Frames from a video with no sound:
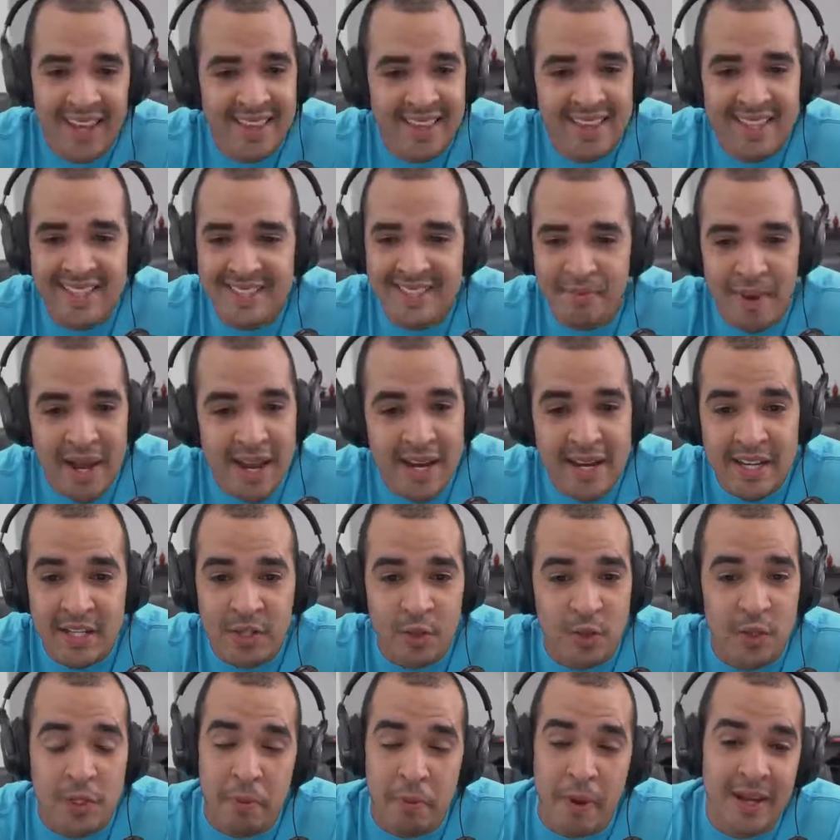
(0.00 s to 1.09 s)
my initial
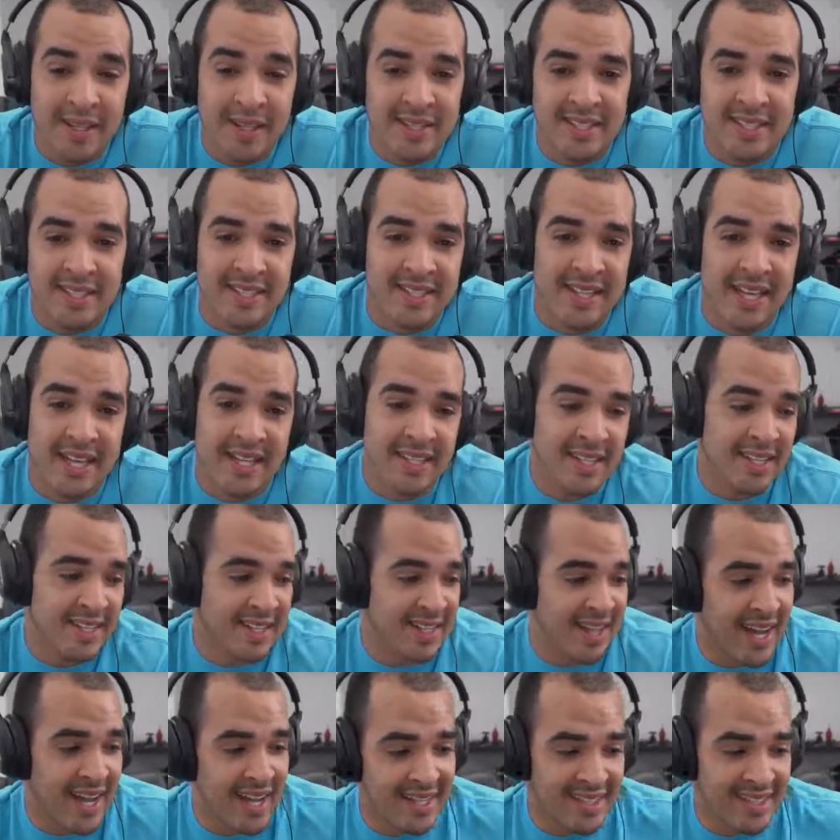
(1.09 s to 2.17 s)
response is like, look,
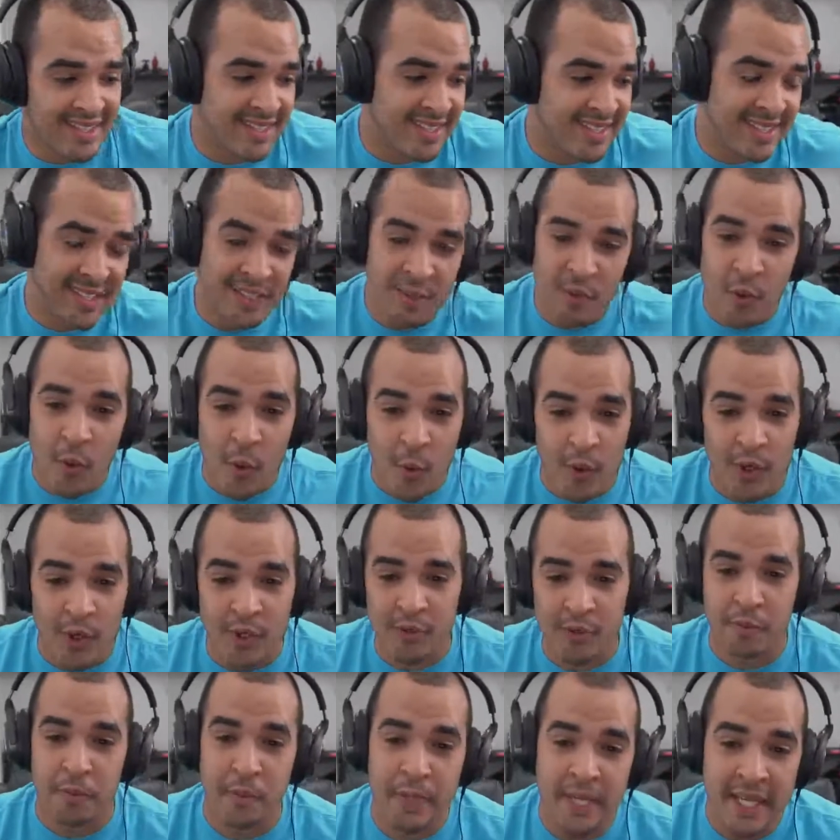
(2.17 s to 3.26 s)
guys, this is what works
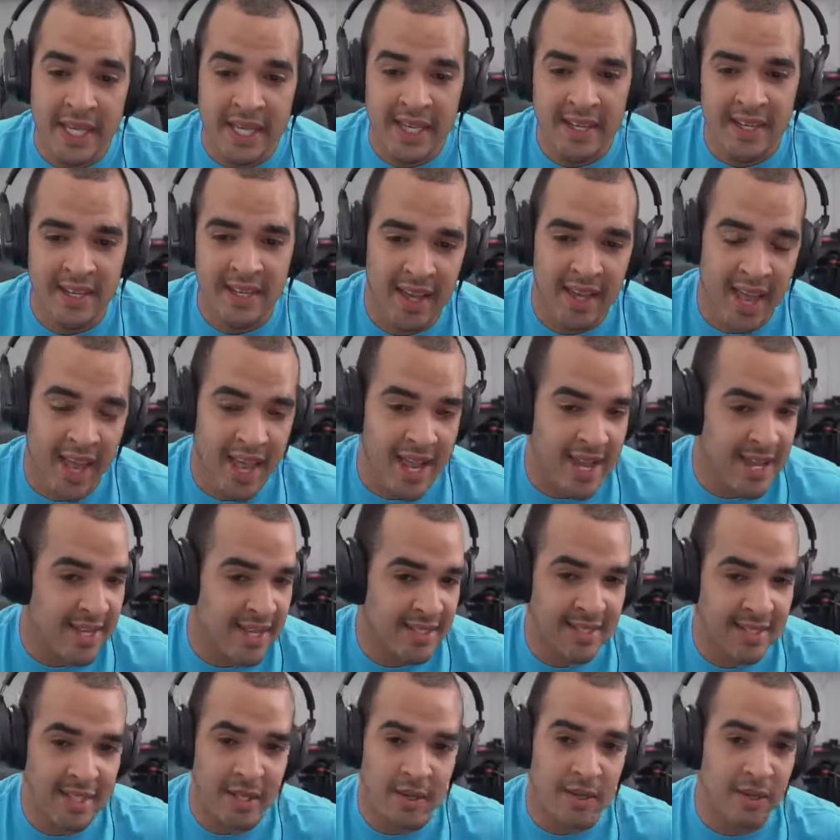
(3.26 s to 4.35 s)
for me. And,
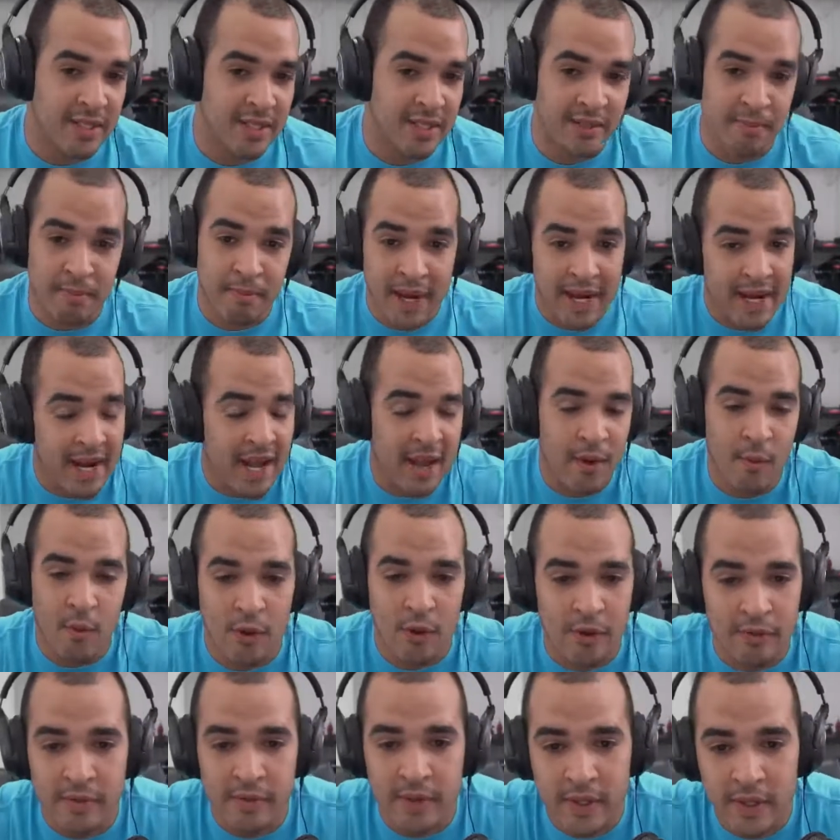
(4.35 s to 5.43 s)
this might not
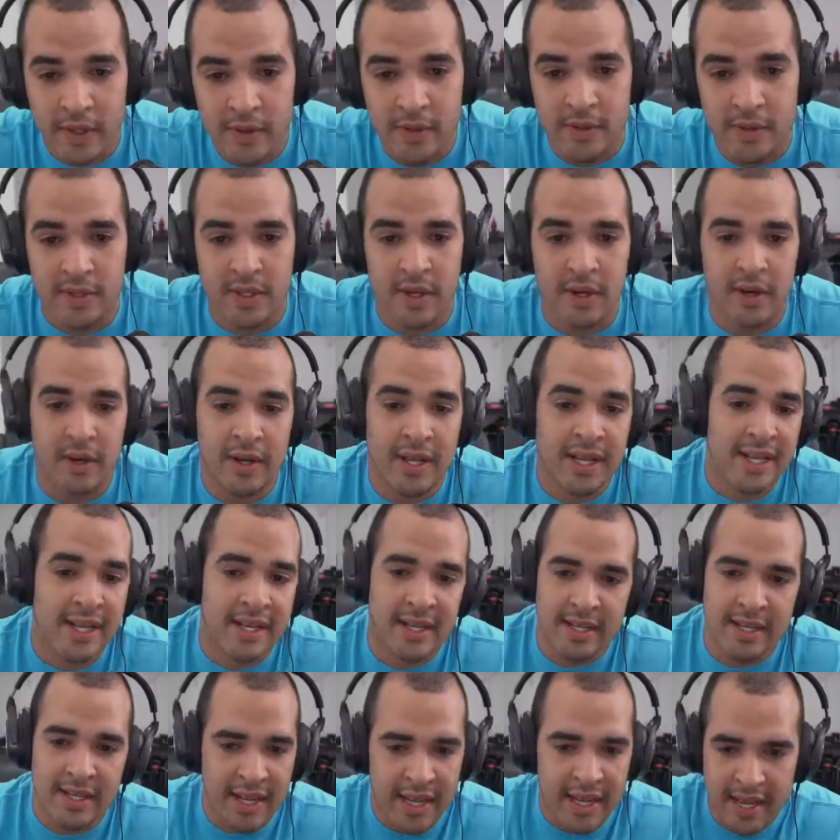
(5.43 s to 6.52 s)
work for you. So, and
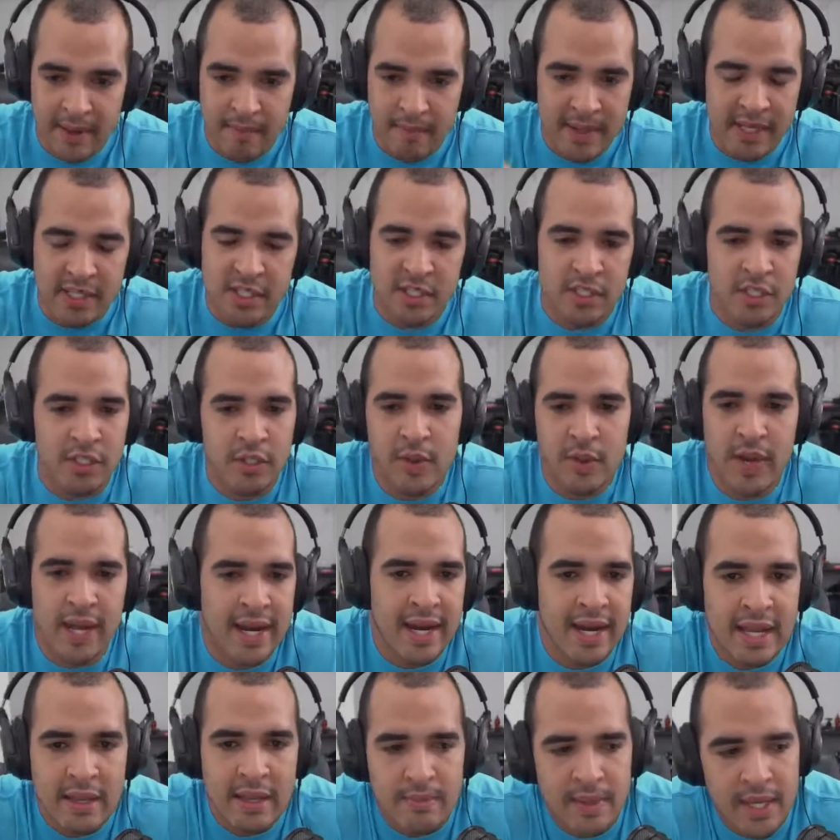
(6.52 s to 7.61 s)
like I mentioned to you at
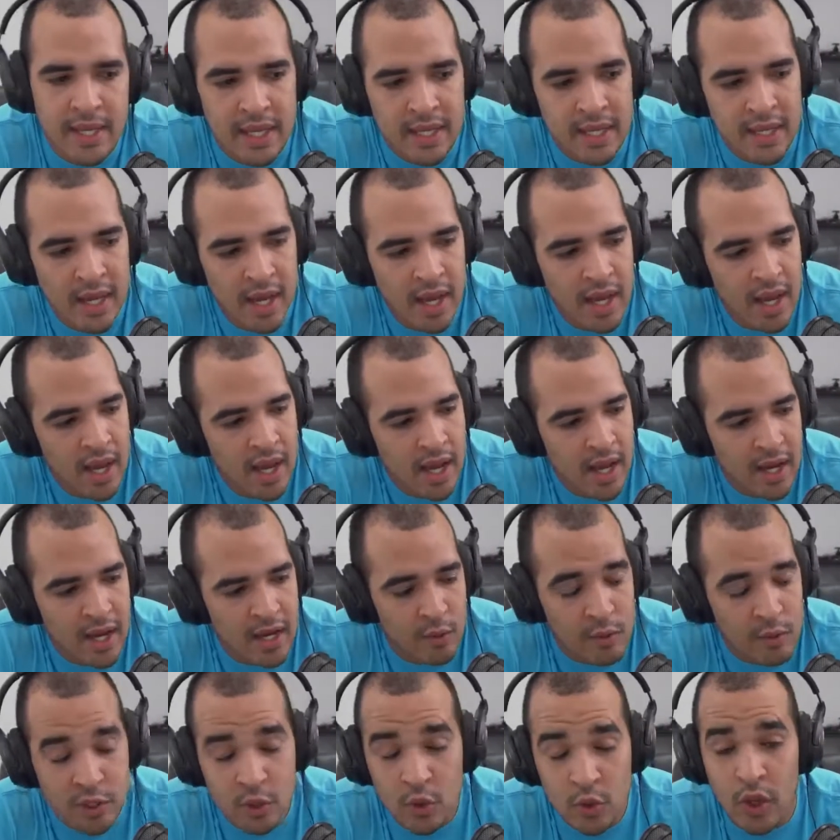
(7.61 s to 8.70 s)
NAB,
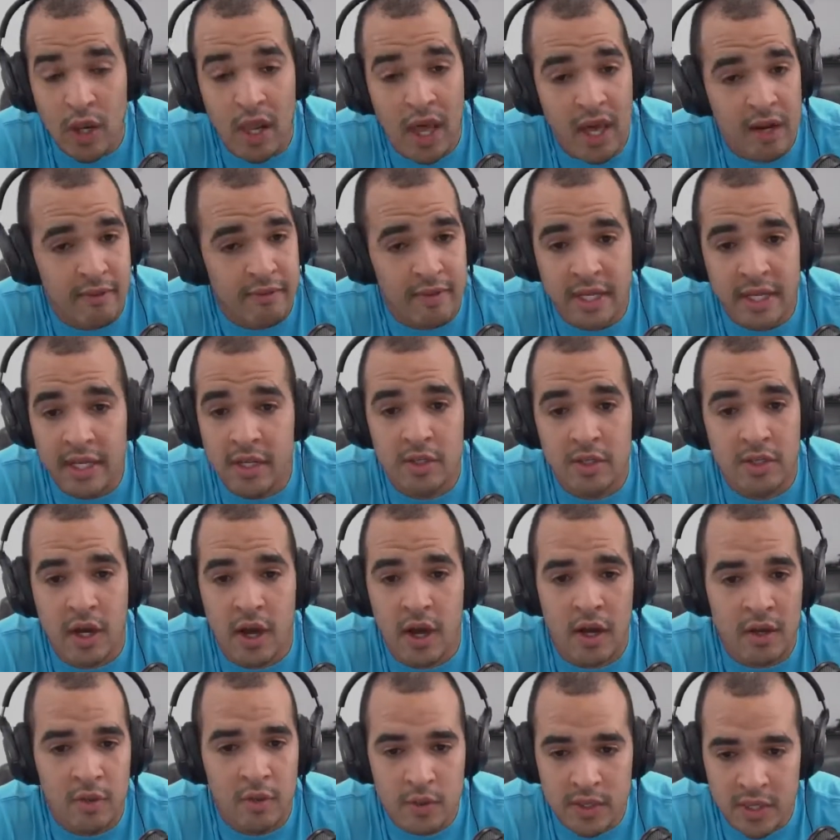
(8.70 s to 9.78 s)
we do a lot of gear
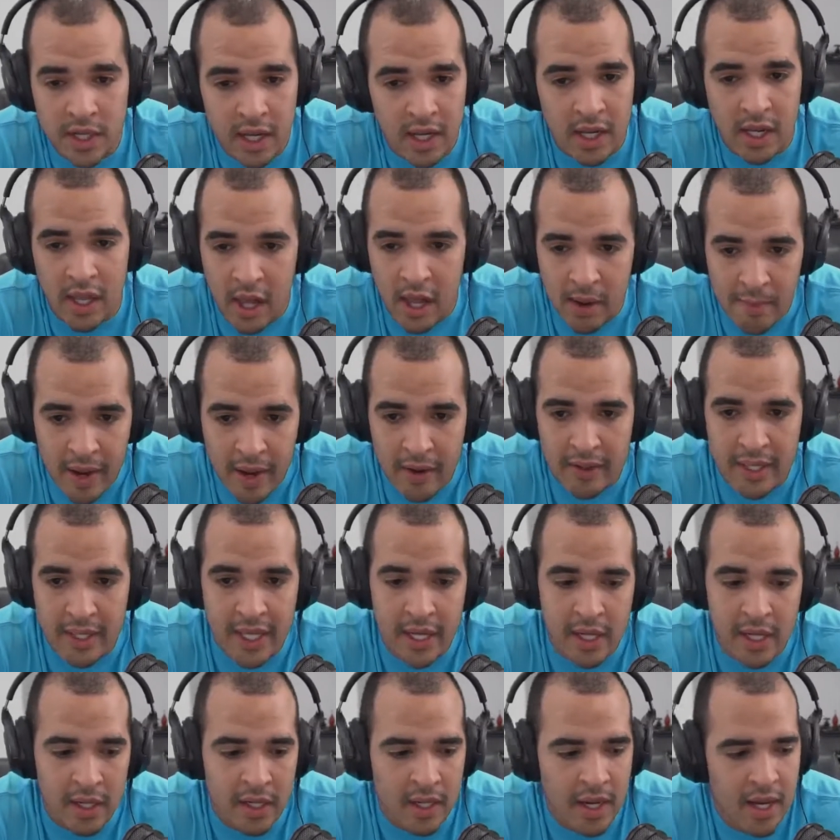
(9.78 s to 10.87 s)
talk. We talk a lot about
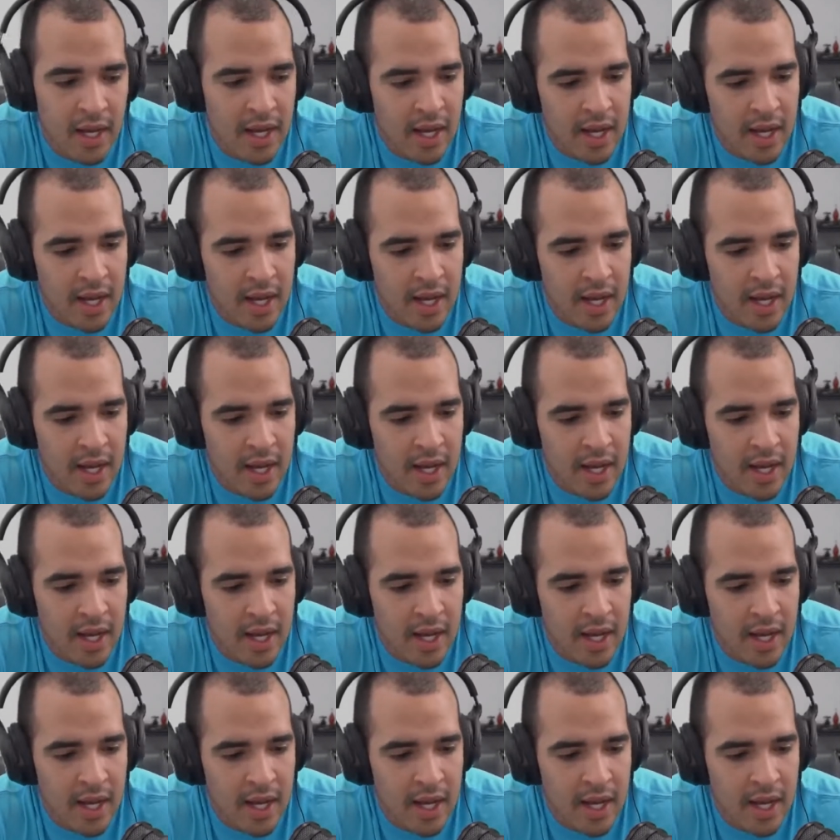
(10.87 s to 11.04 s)
gear.